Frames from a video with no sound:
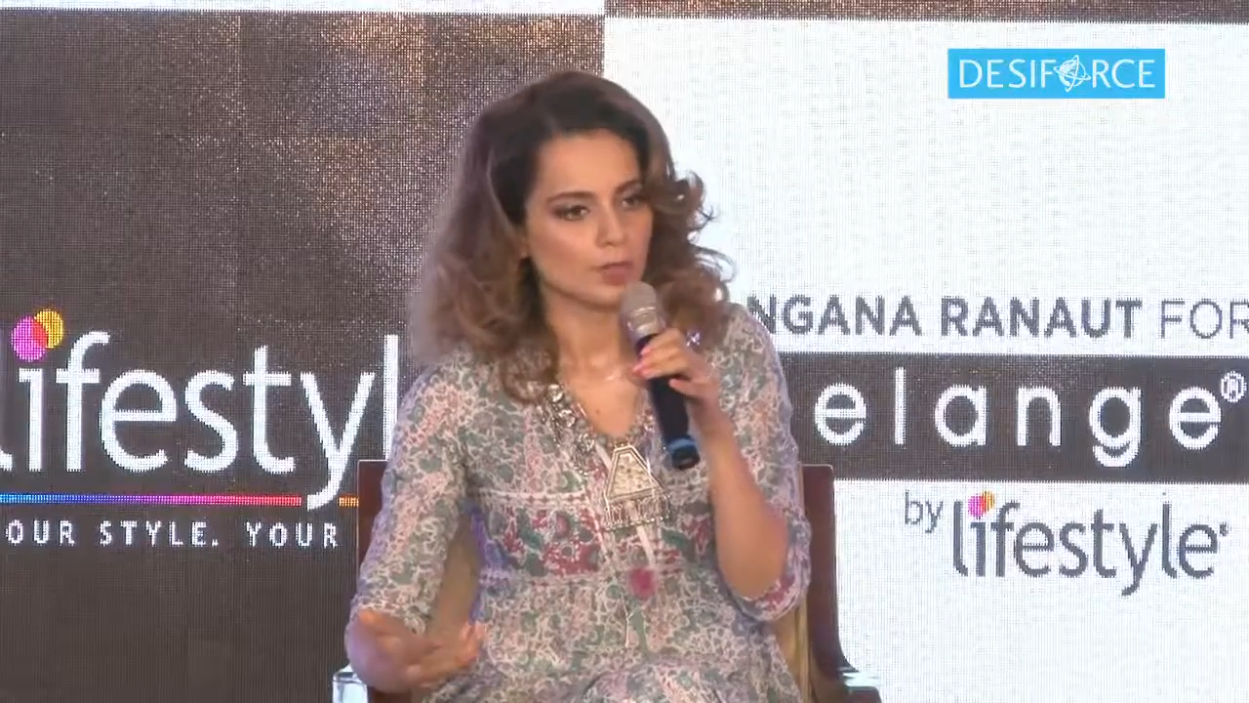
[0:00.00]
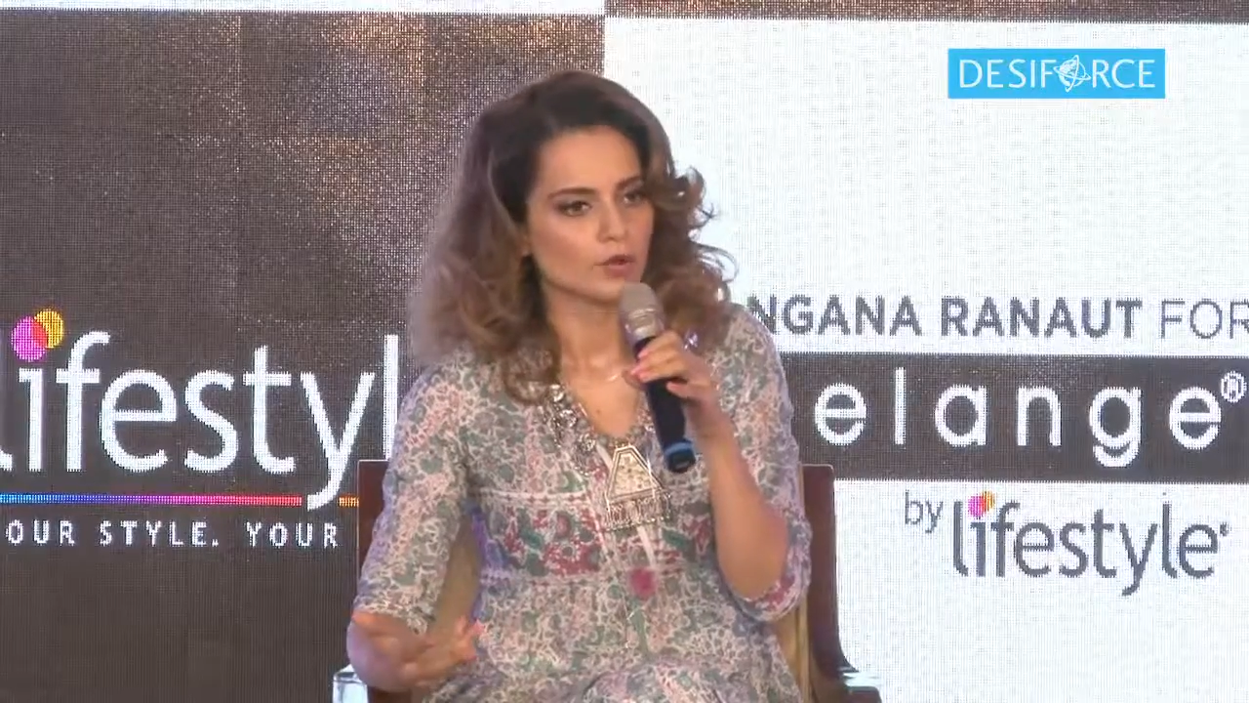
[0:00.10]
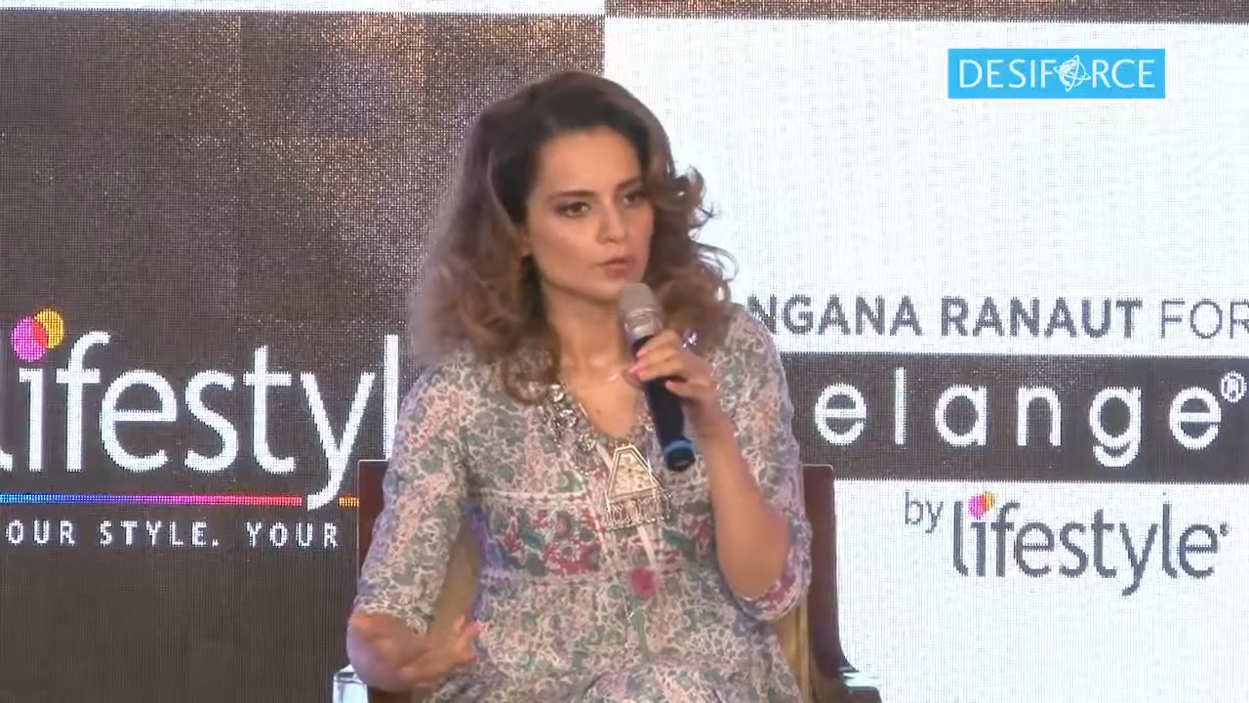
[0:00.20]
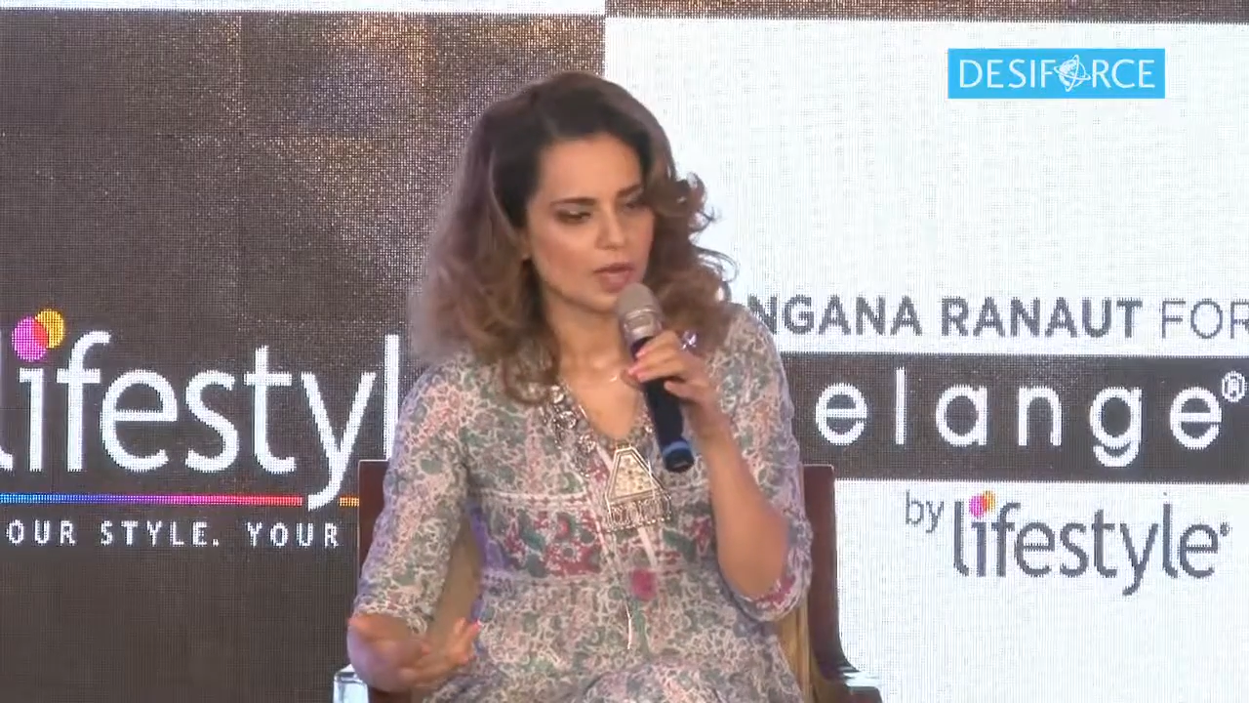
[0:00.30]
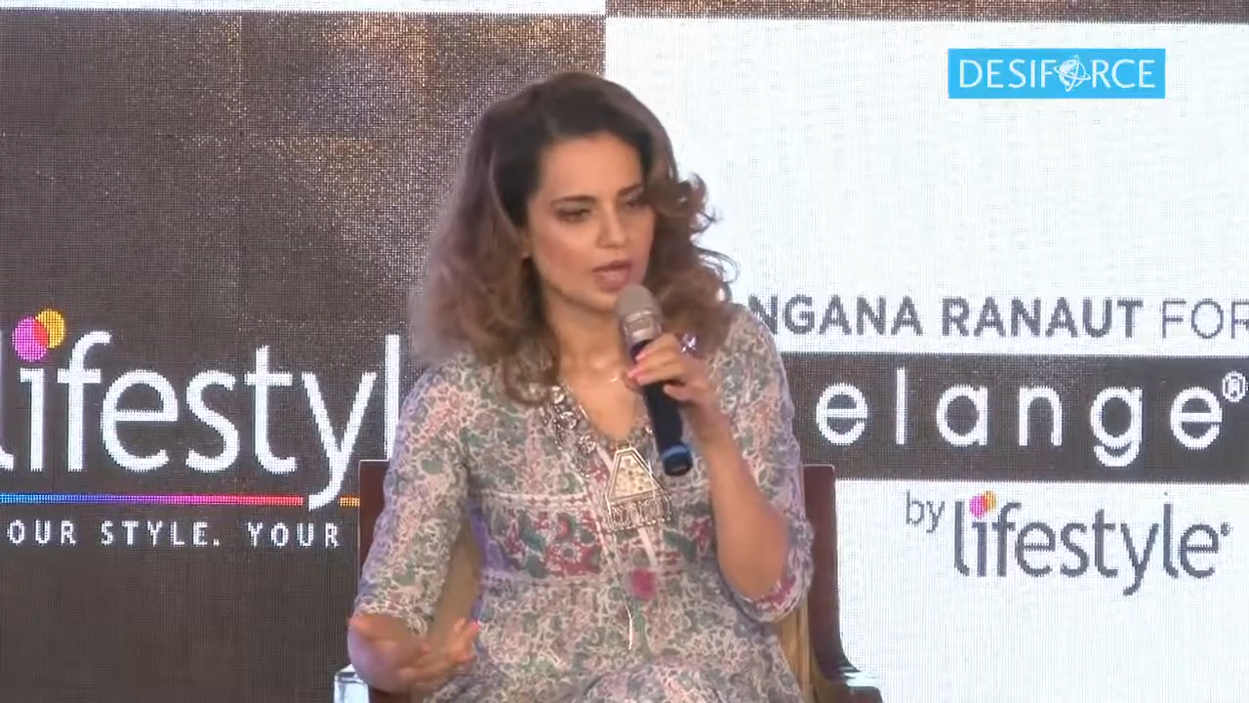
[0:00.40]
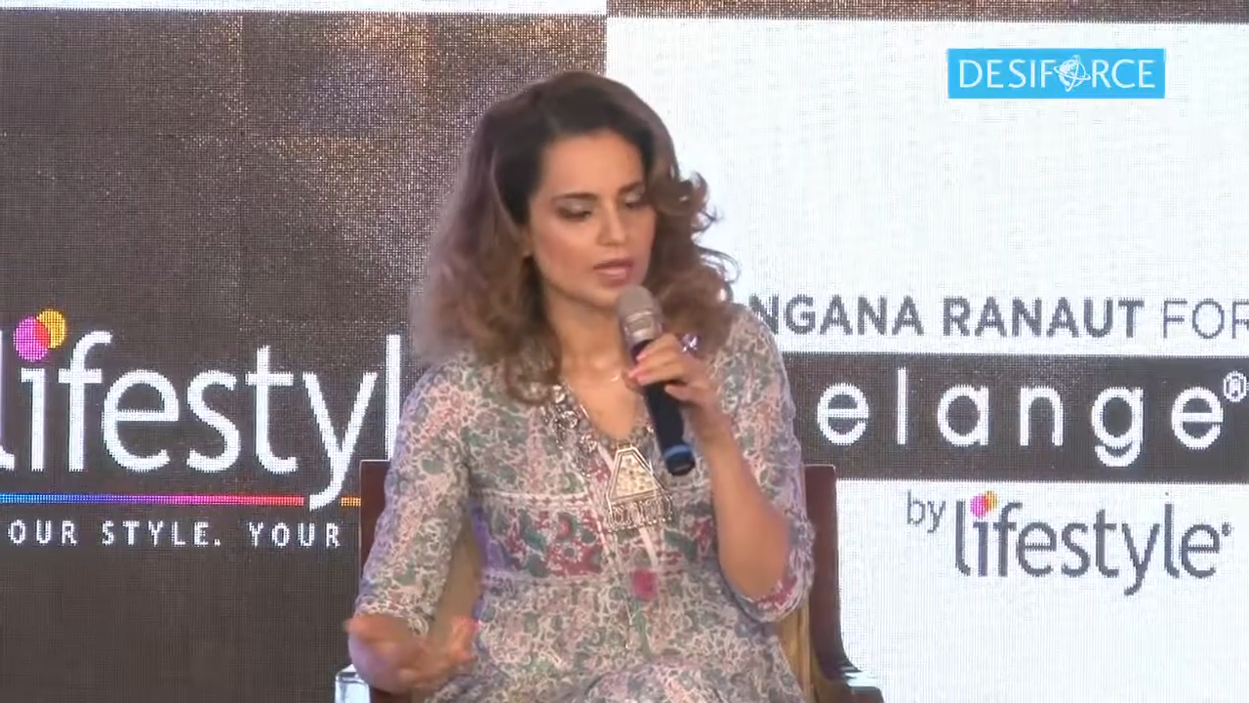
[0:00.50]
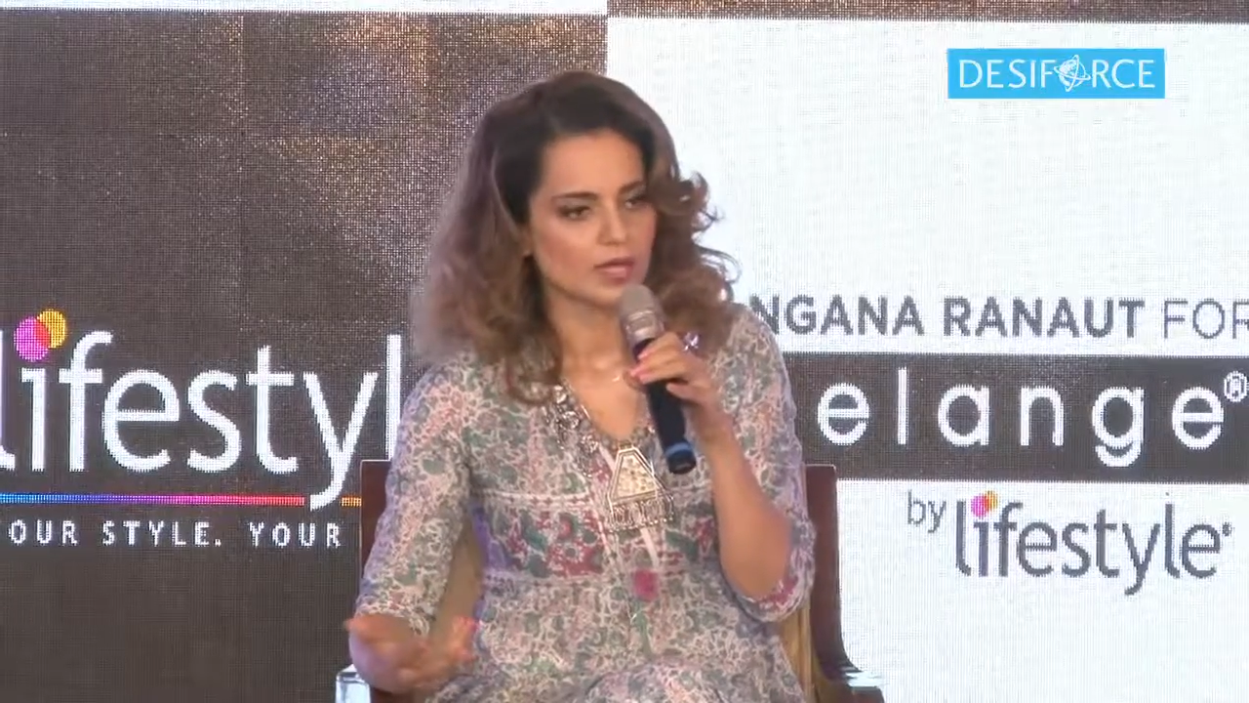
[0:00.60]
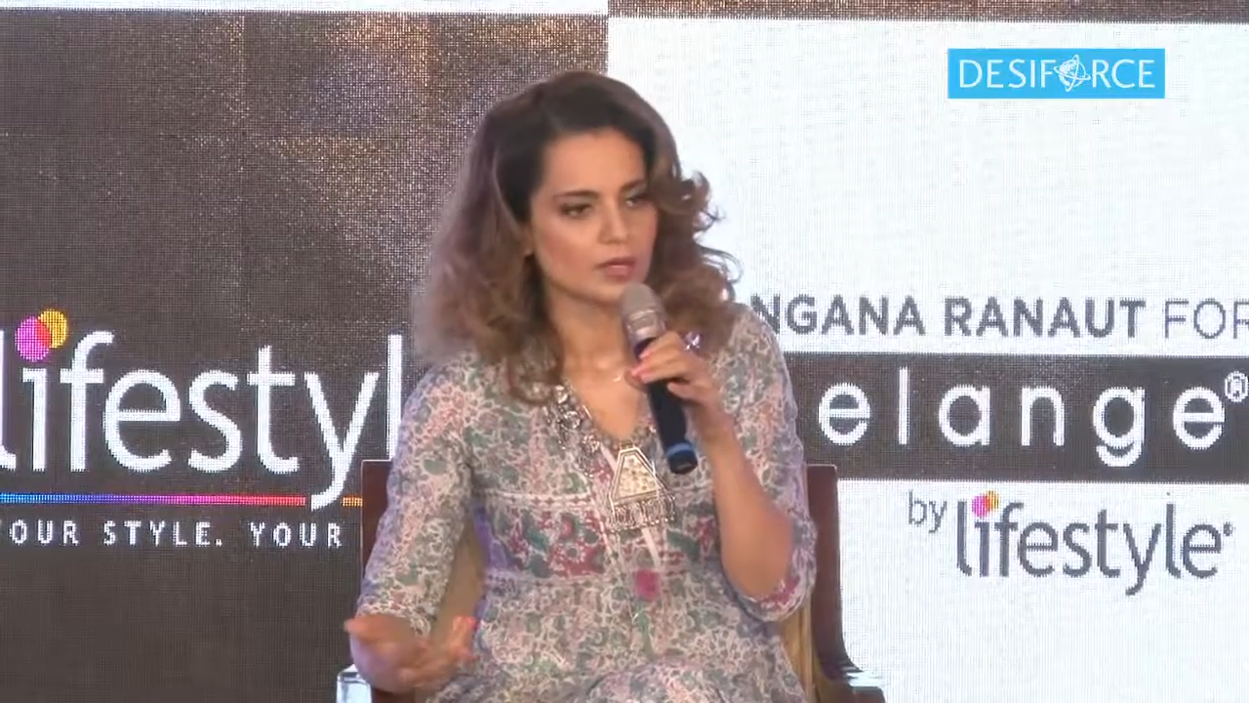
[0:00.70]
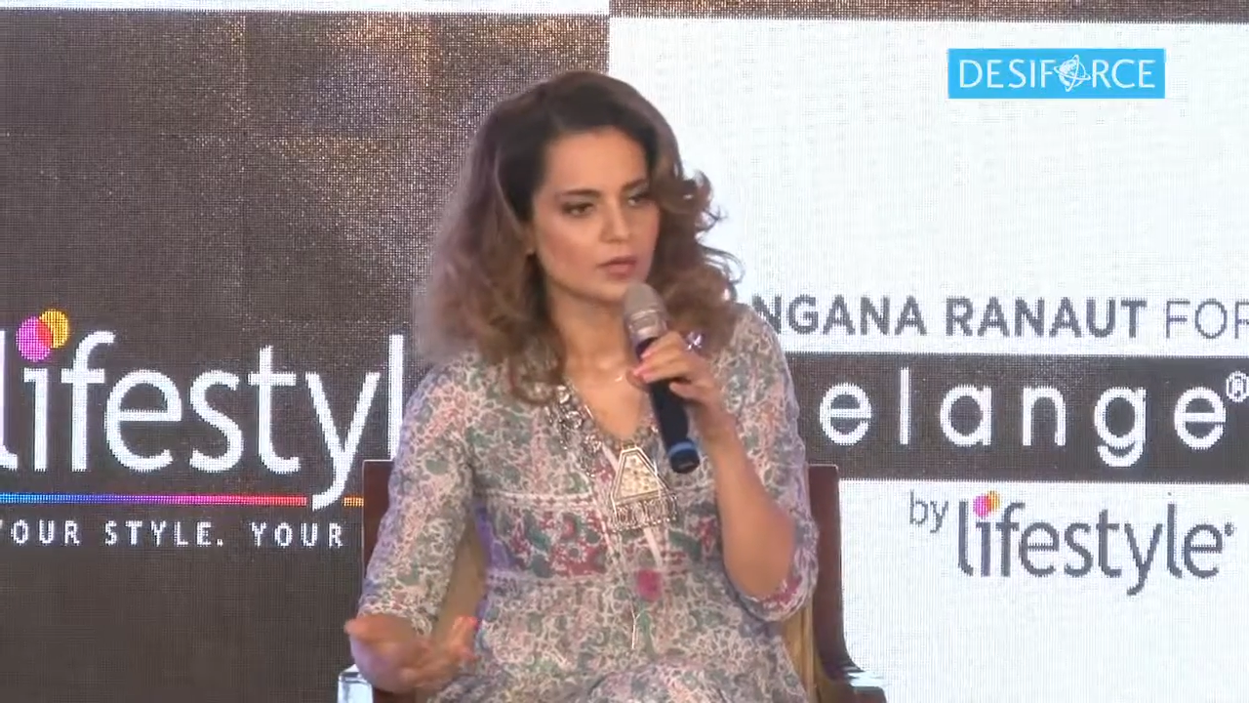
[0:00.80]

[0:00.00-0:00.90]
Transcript: about my